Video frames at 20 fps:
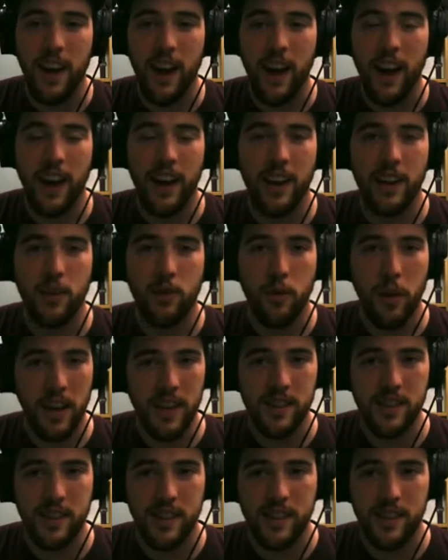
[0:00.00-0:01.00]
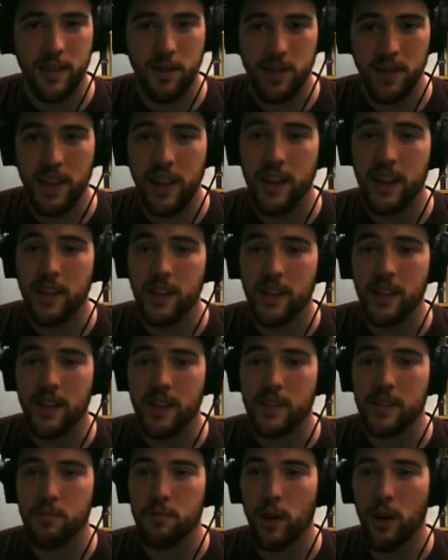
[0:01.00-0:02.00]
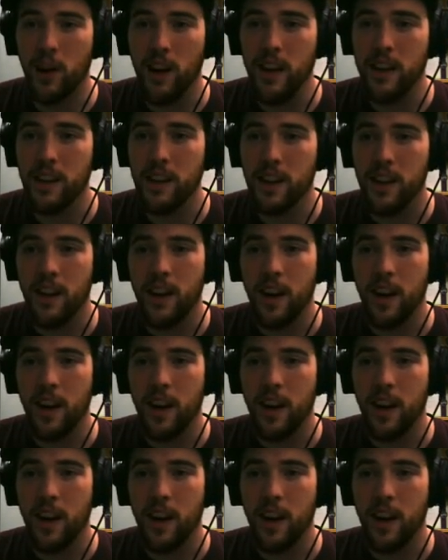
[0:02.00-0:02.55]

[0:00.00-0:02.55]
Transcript: a quest that's unique to this mod.